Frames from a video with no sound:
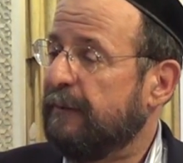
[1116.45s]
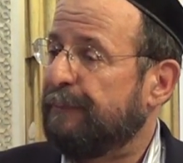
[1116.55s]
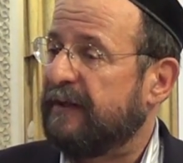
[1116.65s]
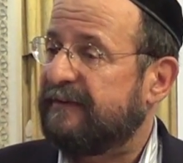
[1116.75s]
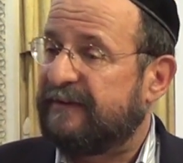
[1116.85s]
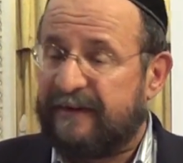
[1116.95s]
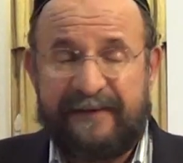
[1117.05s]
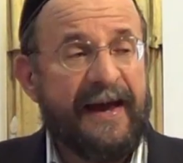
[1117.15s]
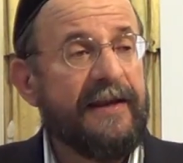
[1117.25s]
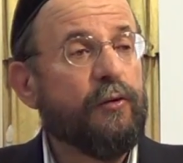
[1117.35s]
But the
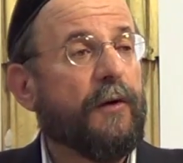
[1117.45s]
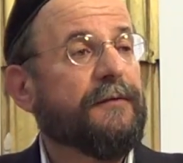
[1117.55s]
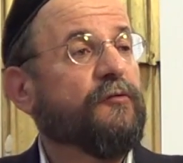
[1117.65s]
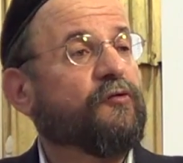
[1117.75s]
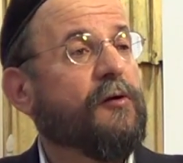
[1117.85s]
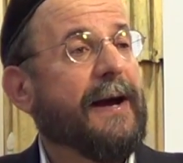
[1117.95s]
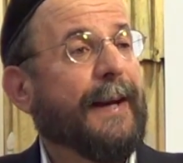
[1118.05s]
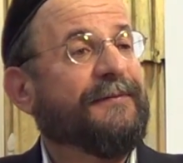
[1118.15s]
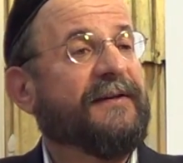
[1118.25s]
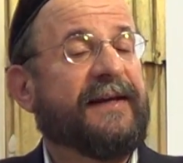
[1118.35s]
ten northern
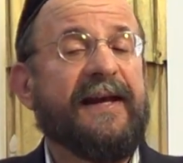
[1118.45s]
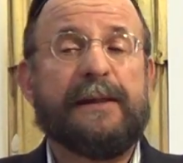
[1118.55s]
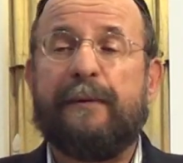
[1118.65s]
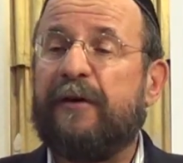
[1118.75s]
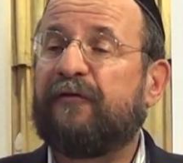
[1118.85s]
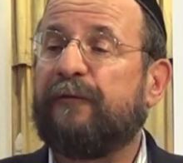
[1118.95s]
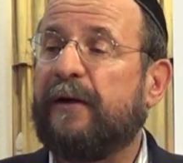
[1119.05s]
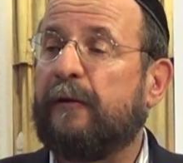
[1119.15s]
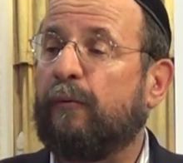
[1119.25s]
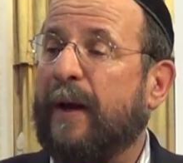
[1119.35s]
tribes, the kingdom of
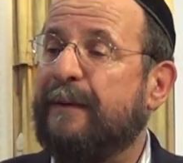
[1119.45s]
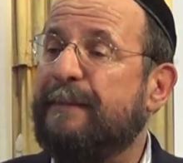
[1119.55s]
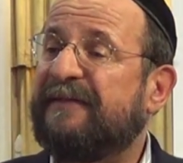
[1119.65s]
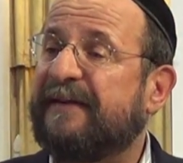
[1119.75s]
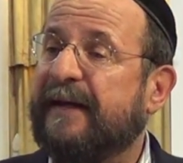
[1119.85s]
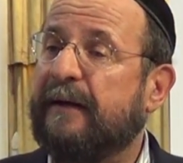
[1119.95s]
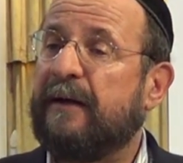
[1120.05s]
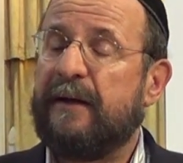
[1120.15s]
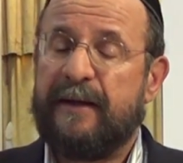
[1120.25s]
Israel, went missing.